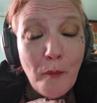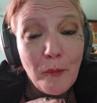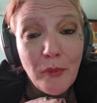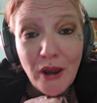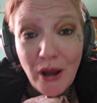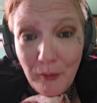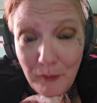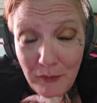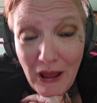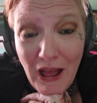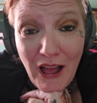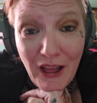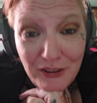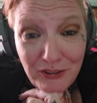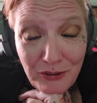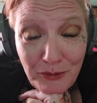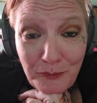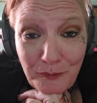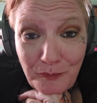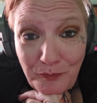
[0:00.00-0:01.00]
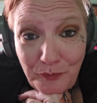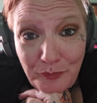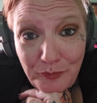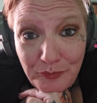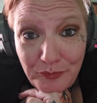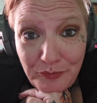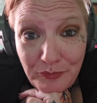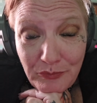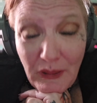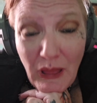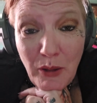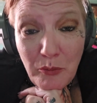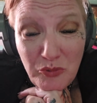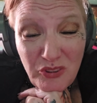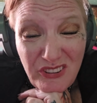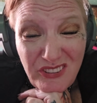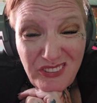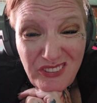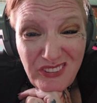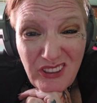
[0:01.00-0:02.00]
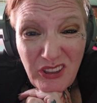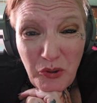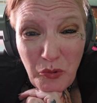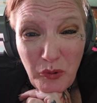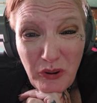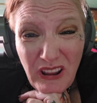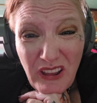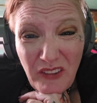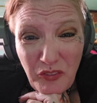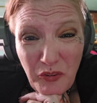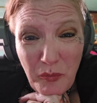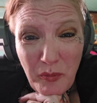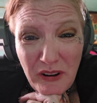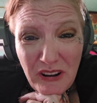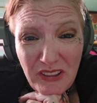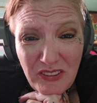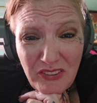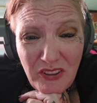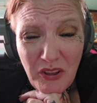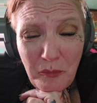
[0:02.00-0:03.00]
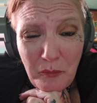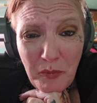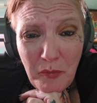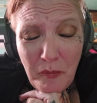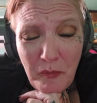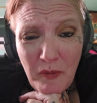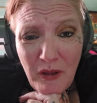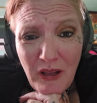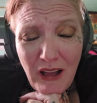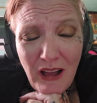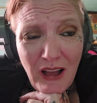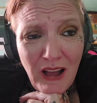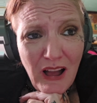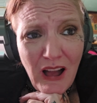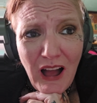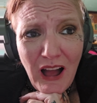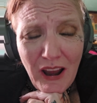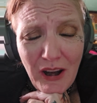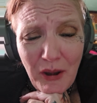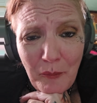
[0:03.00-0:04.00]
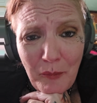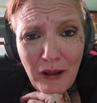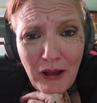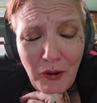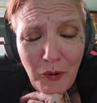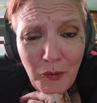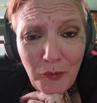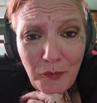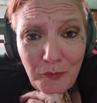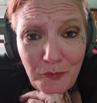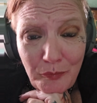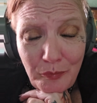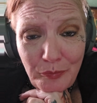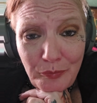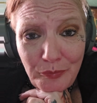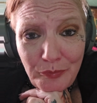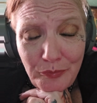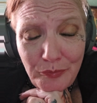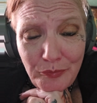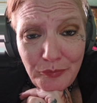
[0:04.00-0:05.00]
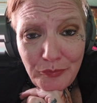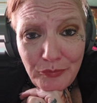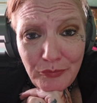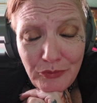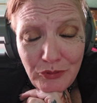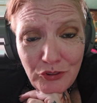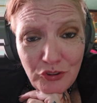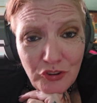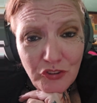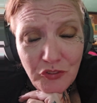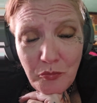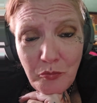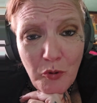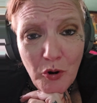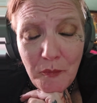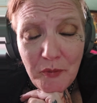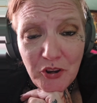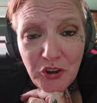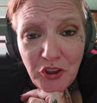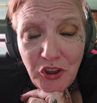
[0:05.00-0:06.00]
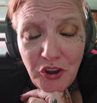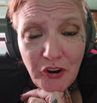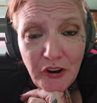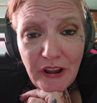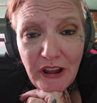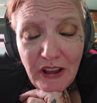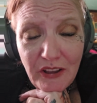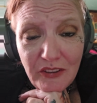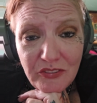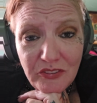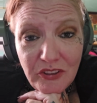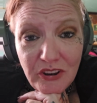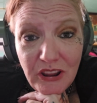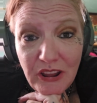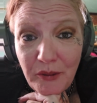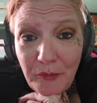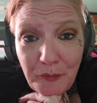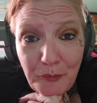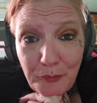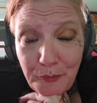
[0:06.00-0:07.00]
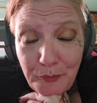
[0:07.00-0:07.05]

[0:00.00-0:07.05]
But I'm not. I'm just seeing what everybody's up on about. Just morbid curiosity.